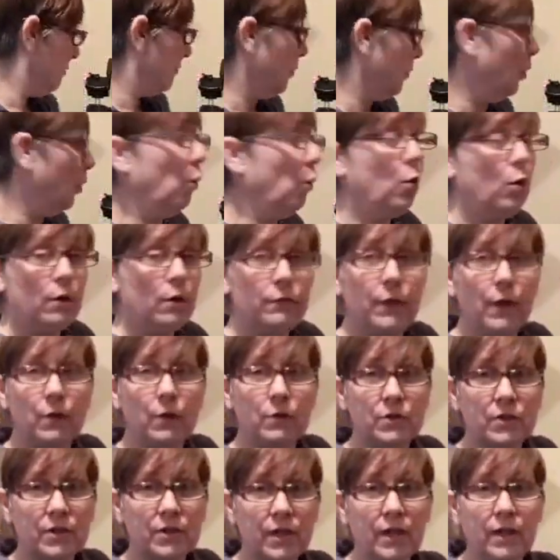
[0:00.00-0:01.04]
all of
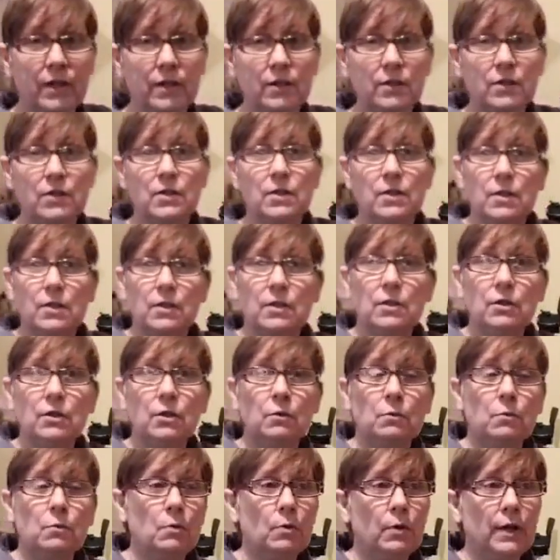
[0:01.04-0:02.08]
those things you
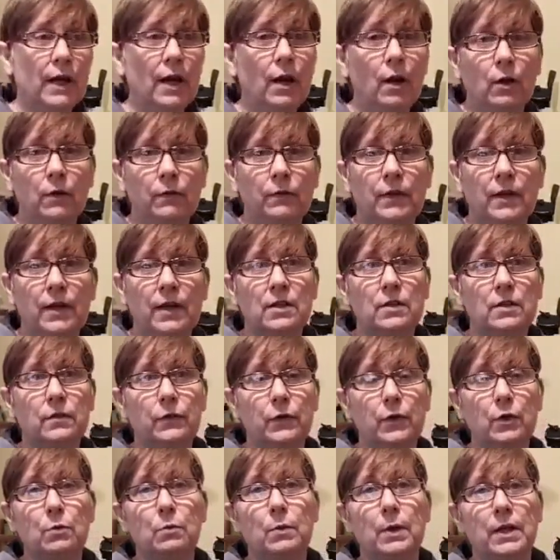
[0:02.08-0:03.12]
will get over the next
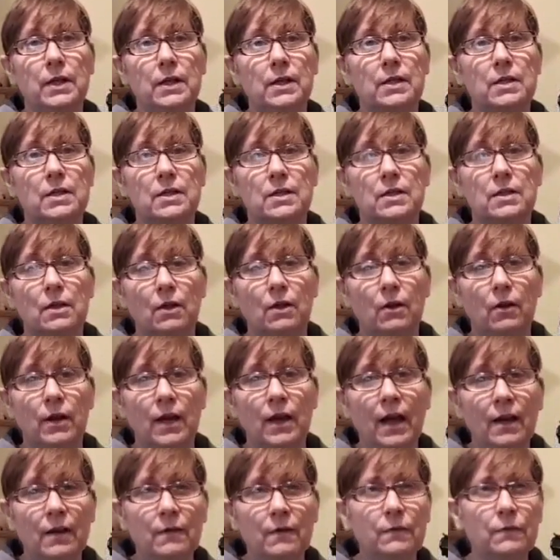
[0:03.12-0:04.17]
few weeks. I
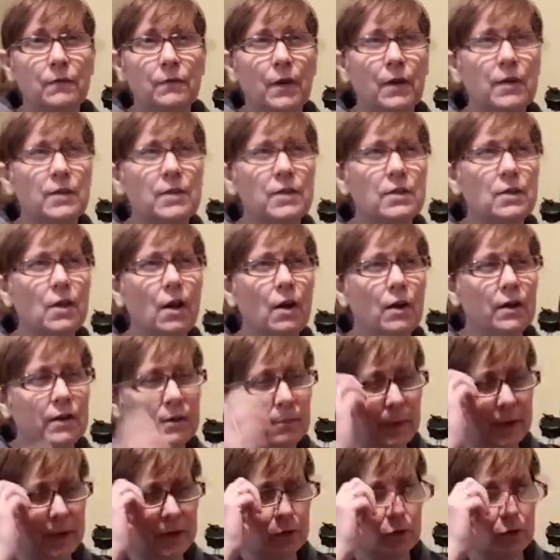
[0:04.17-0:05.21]
started a
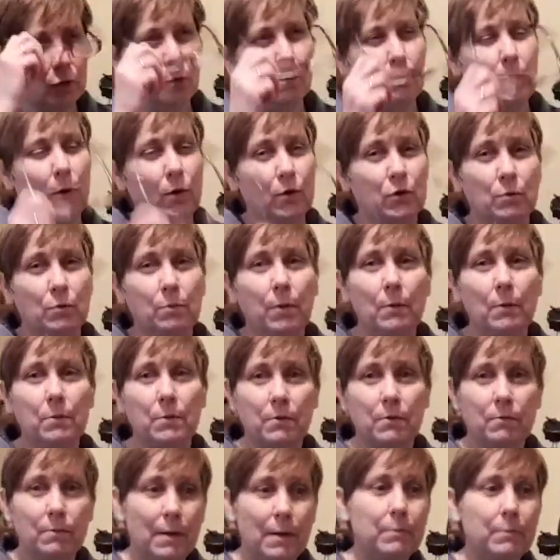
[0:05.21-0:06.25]
bandsaw box, you probably
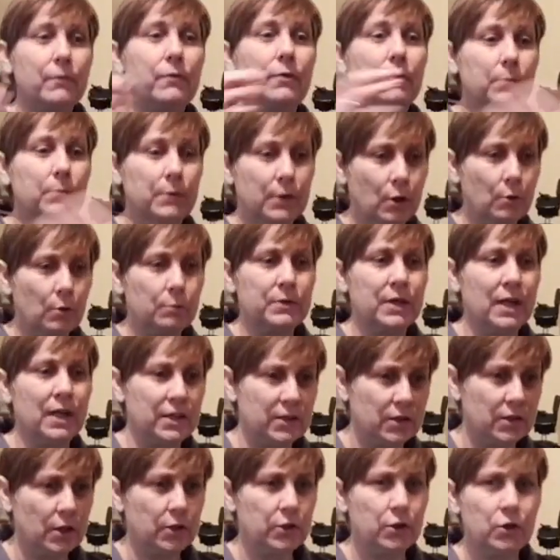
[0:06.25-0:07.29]
remember from the updates
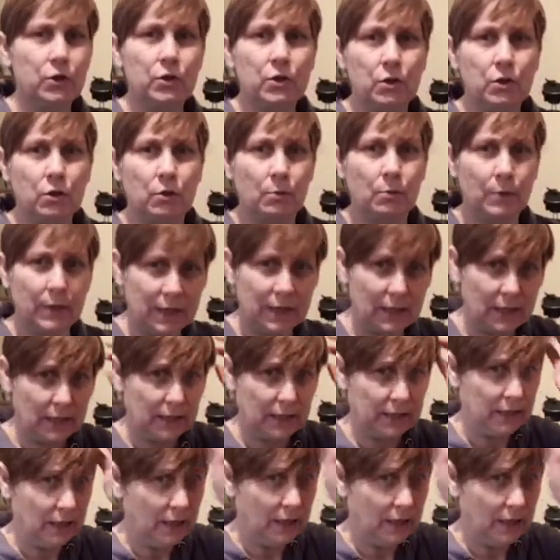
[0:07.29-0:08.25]
that I used to do weekly.